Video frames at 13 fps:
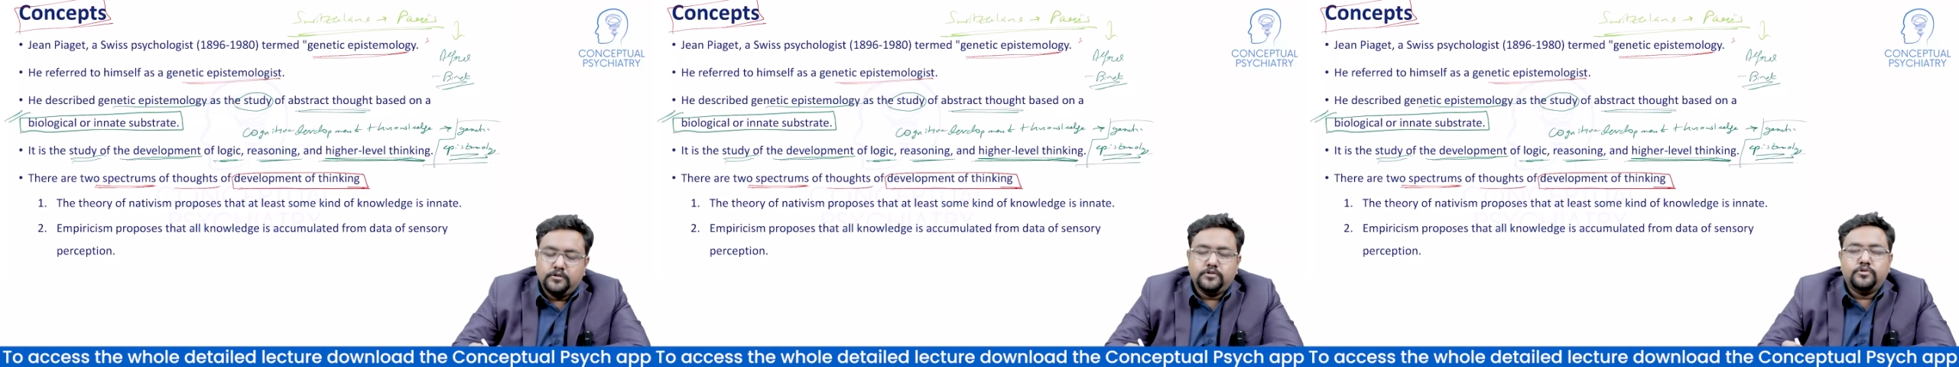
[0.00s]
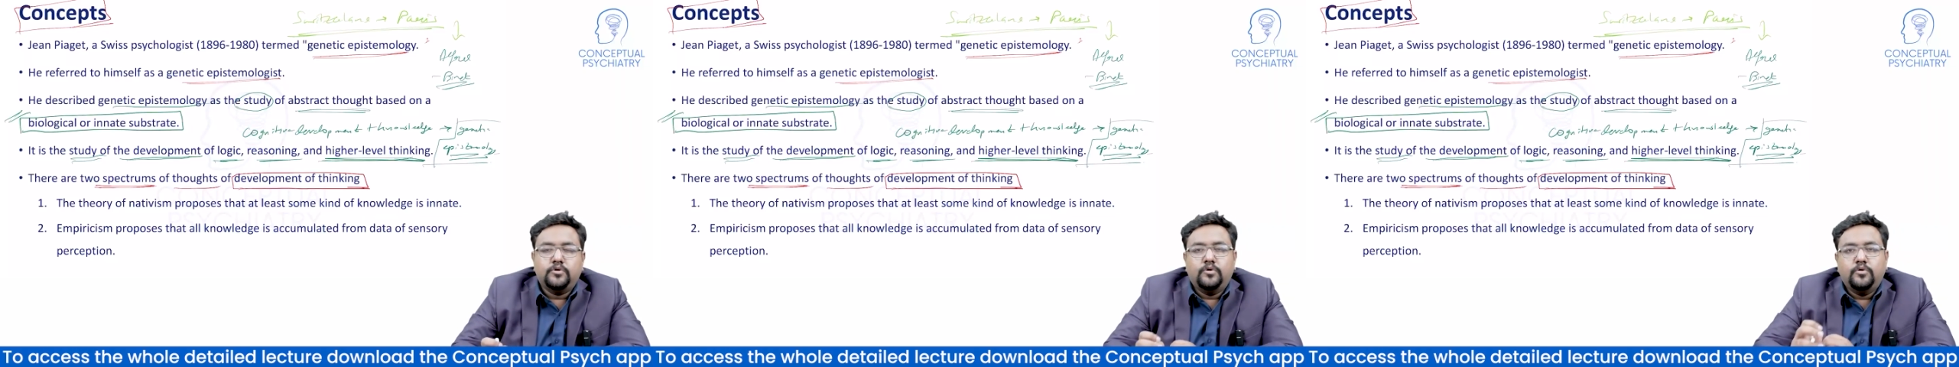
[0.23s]

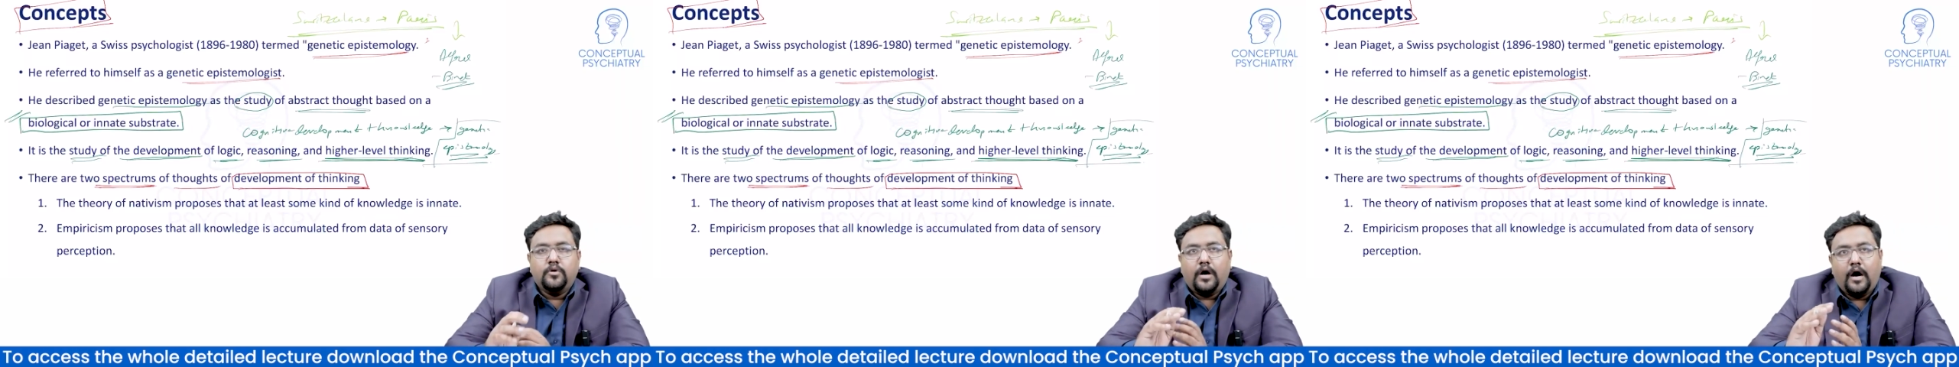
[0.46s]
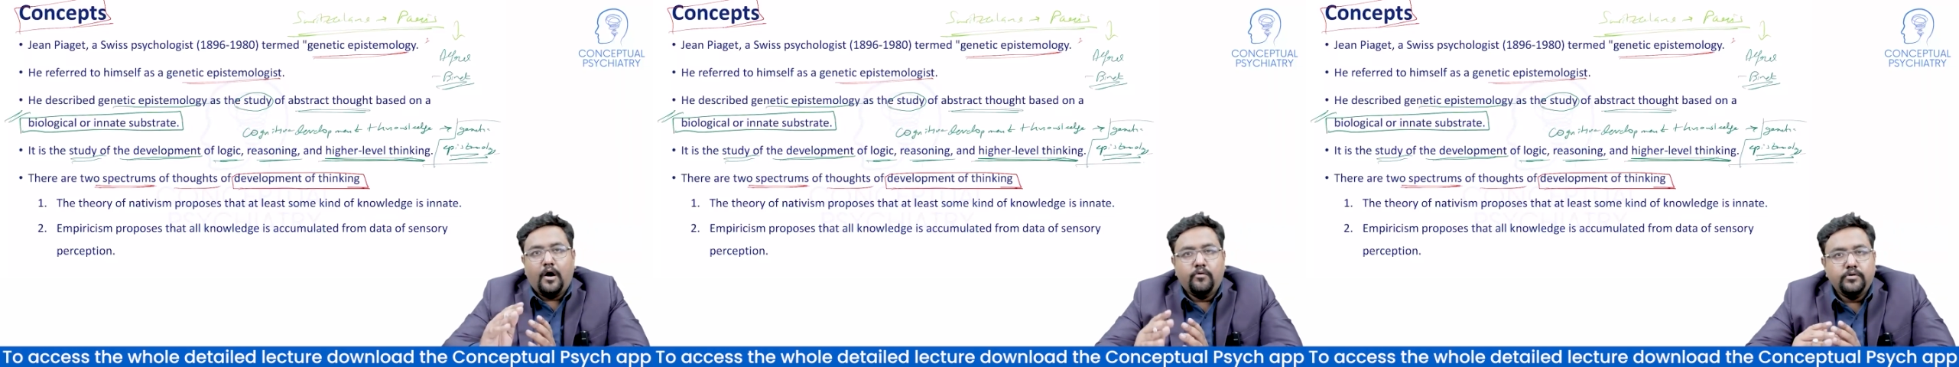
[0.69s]
So
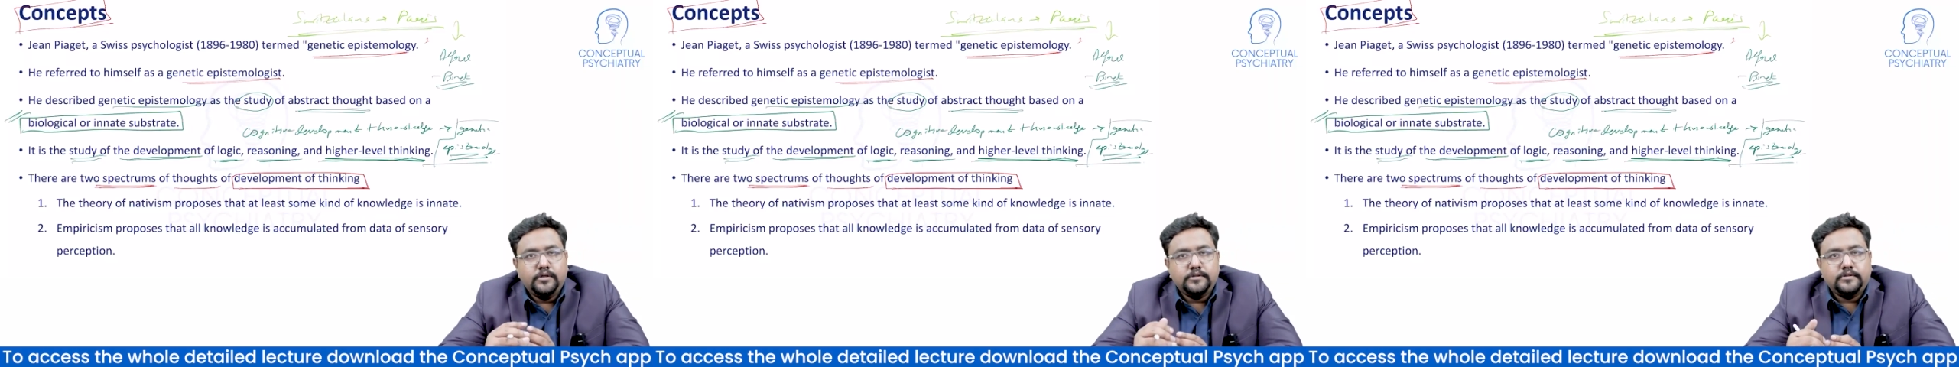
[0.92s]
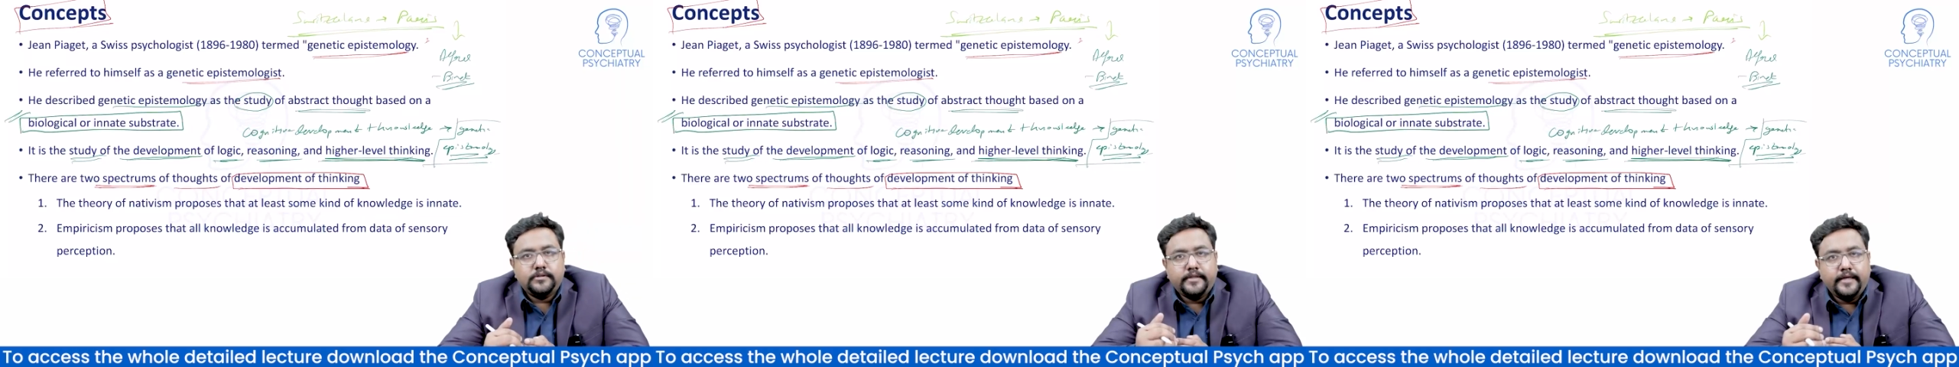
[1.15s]
how
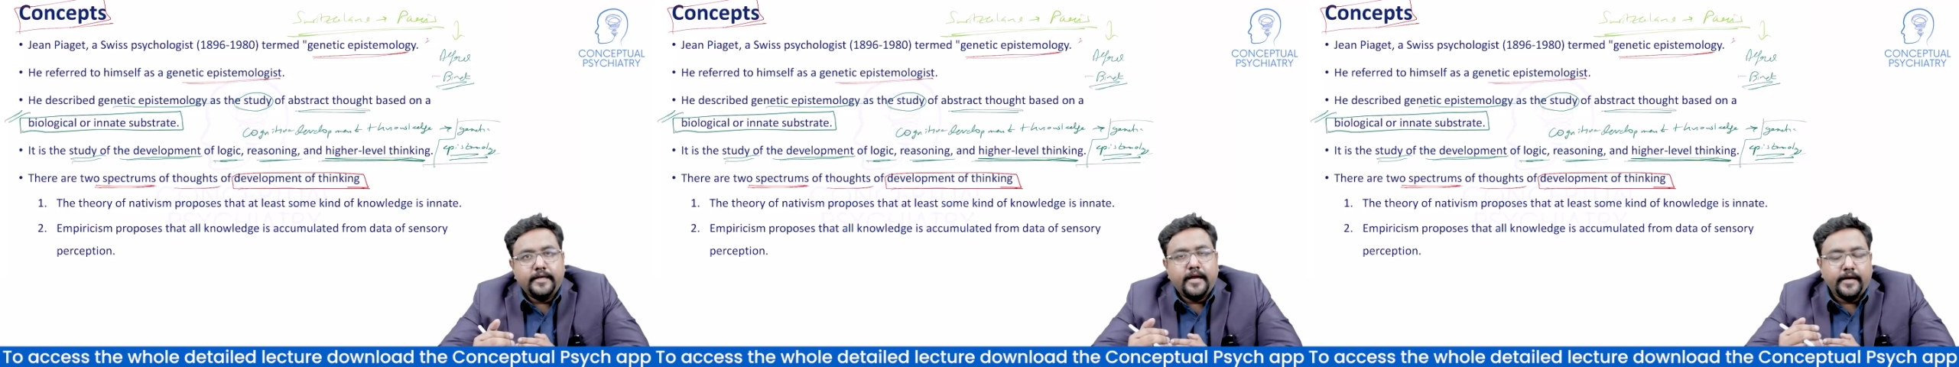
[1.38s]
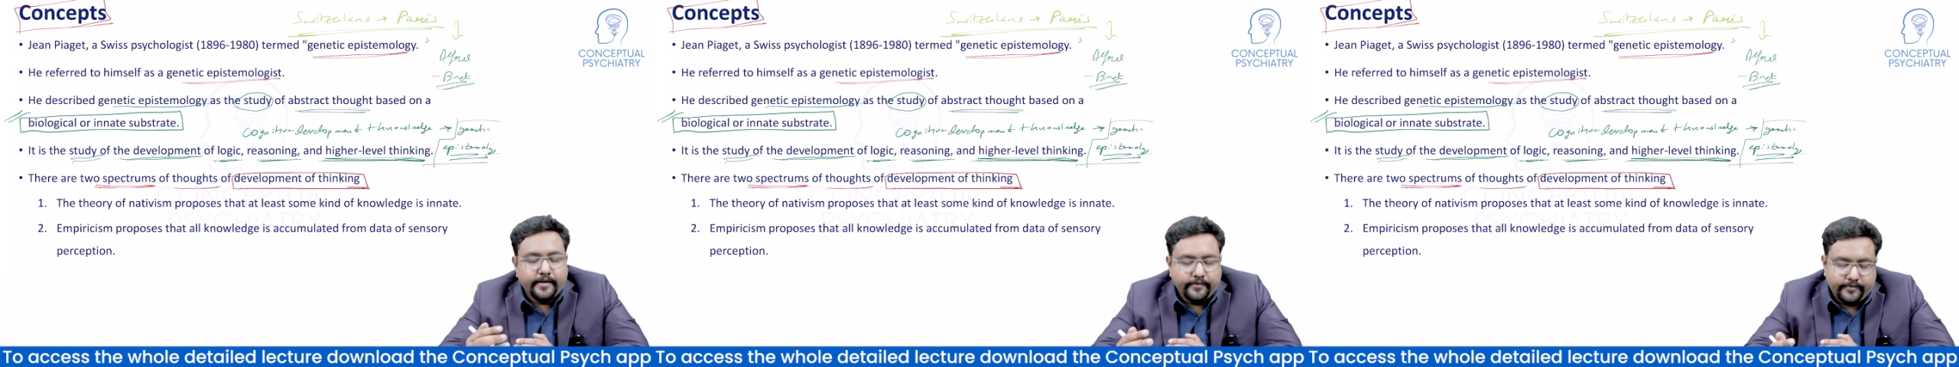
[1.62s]
does
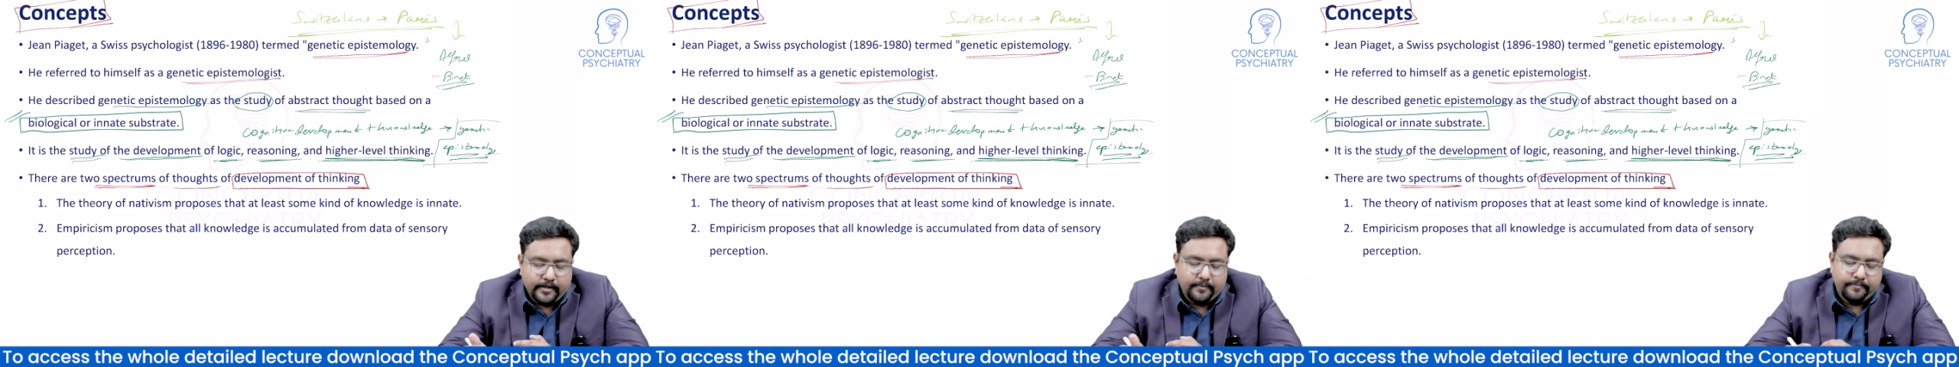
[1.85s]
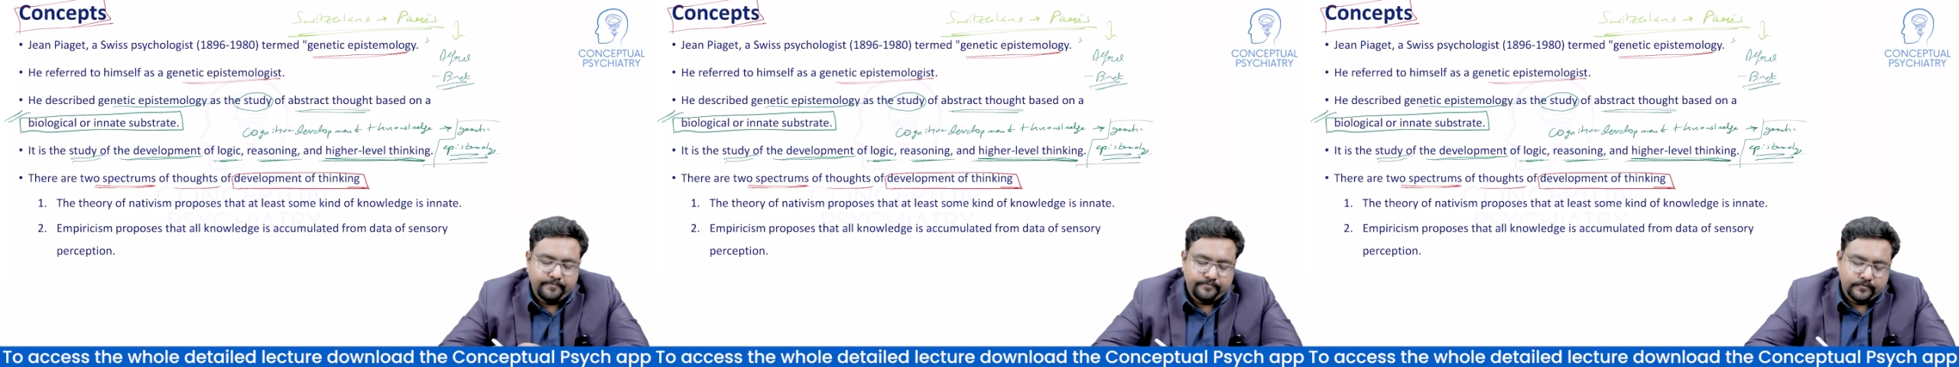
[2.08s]
thinking
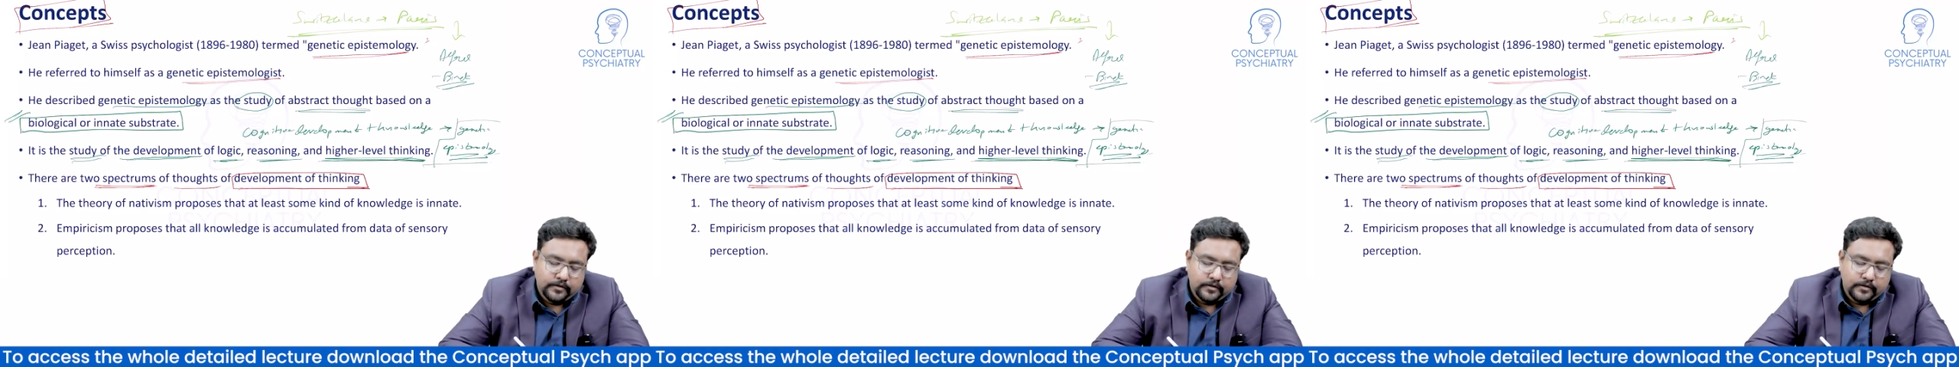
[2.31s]
develop?